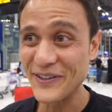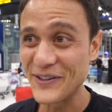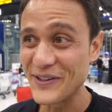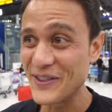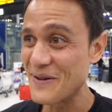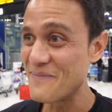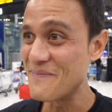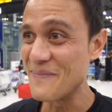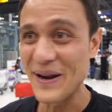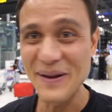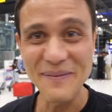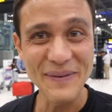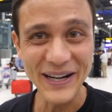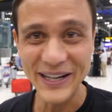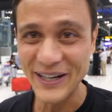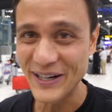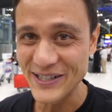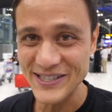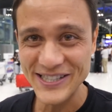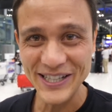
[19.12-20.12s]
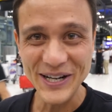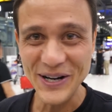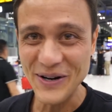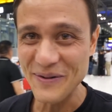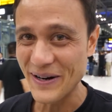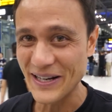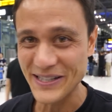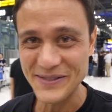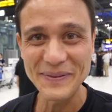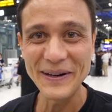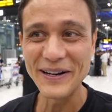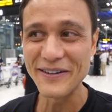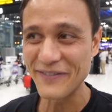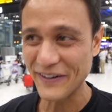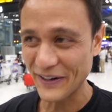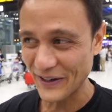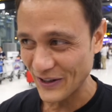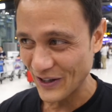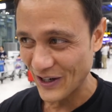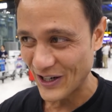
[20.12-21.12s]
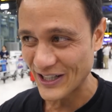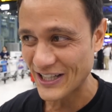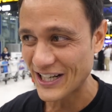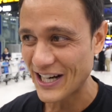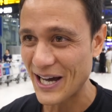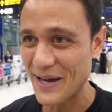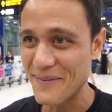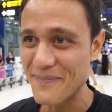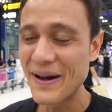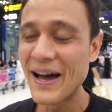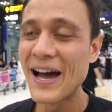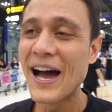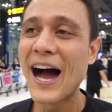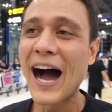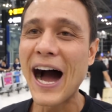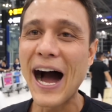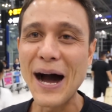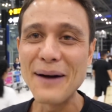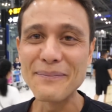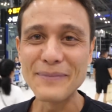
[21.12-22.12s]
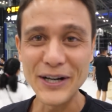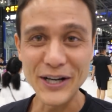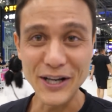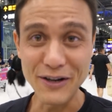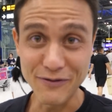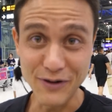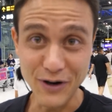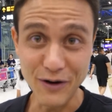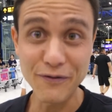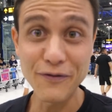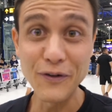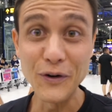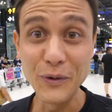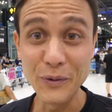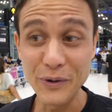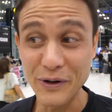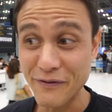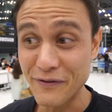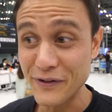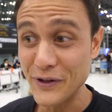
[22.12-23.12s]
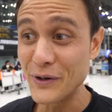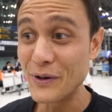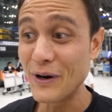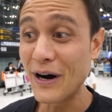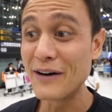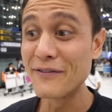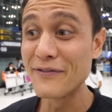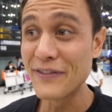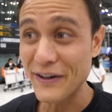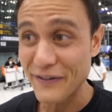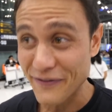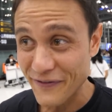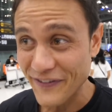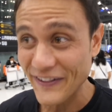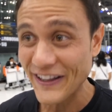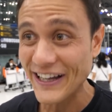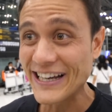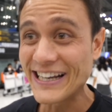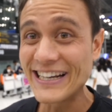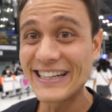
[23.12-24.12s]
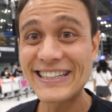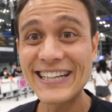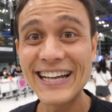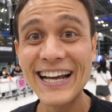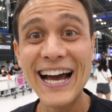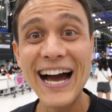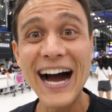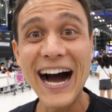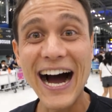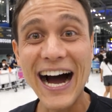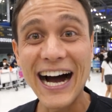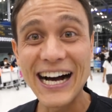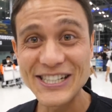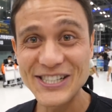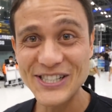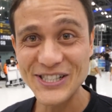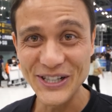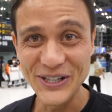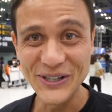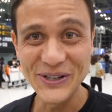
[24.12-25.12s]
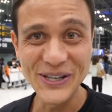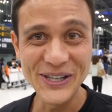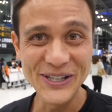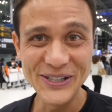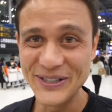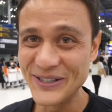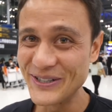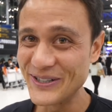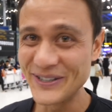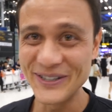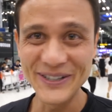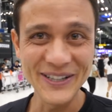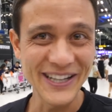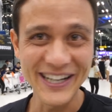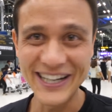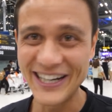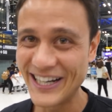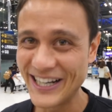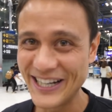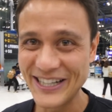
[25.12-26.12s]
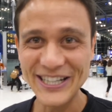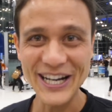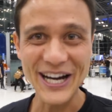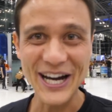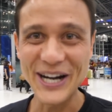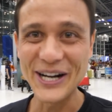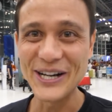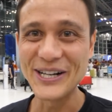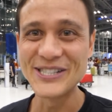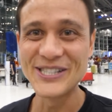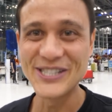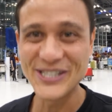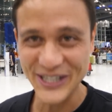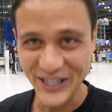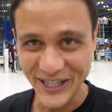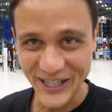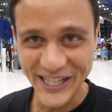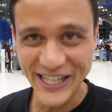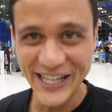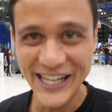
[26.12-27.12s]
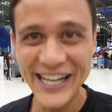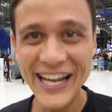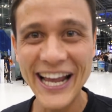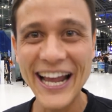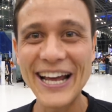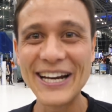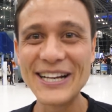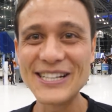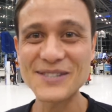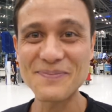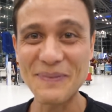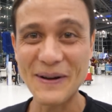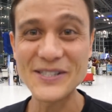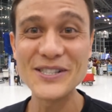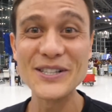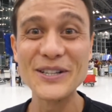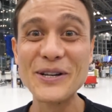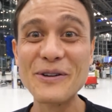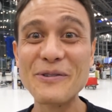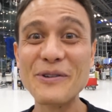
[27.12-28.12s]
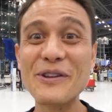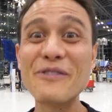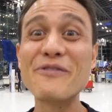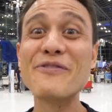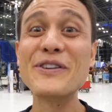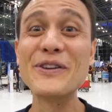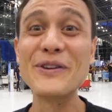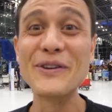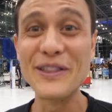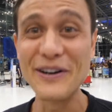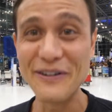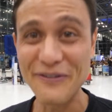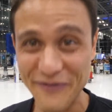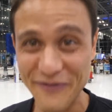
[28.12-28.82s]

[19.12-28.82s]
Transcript: flown them many, many years ago, but it's been a very long time. I'm gonna give you a full review of the flight, uh, show you the entire journey, and especially review the